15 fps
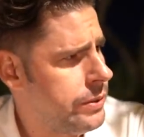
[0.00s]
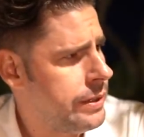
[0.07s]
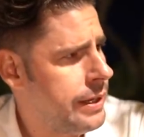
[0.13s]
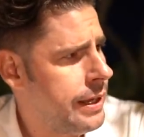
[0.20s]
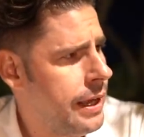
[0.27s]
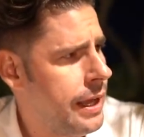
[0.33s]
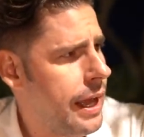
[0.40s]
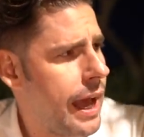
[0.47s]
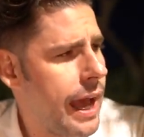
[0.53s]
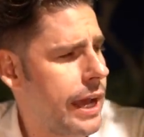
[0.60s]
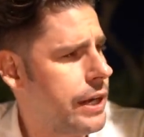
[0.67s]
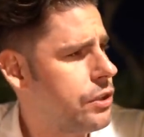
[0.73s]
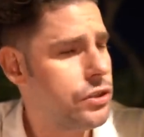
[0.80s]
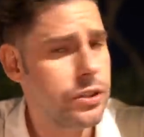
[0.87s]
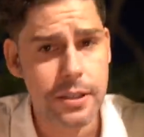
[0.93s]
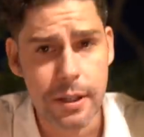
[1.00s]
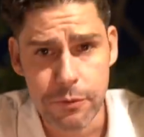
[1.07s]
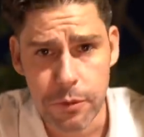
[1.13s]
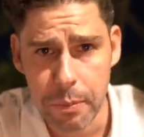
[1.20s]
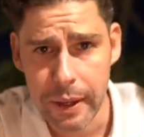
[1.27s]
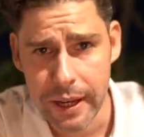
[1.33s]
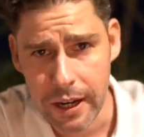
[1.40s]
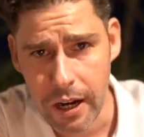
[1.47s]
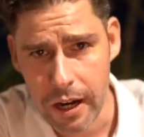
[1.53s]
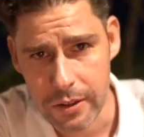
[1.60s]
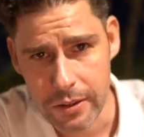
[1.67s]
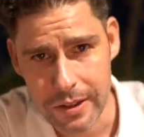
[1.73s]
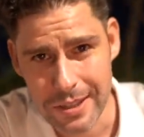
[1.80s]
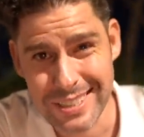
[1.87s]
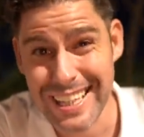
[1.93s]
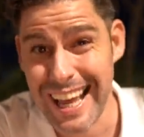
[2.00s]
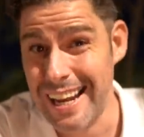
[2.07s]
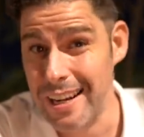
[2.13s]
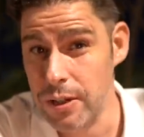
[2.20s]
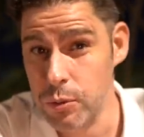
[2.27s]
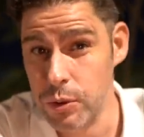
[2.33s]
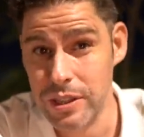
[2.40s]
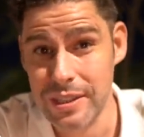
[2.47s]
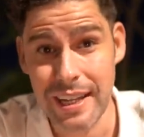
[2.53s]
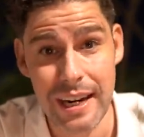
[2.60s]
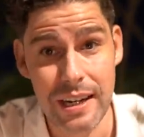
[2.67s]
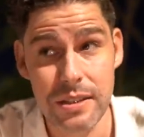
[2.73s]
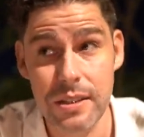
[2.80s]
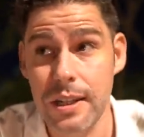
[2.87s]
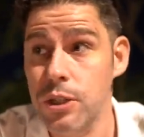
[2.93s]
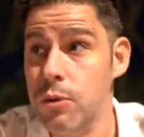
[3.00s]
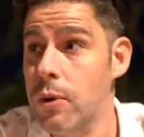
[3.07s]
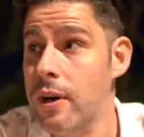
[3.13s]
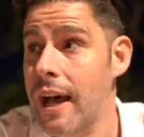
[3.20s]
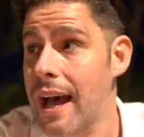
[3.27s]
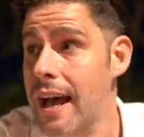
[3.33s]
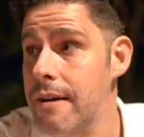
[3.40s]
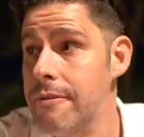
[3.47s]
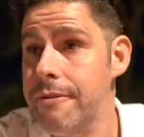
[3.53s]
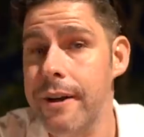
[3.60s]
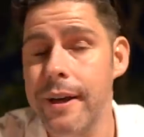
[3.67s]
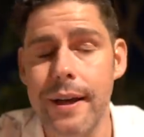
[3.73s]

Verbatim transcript: Mm-hmm. And you just have to pick out the salad, which salad that you want to have,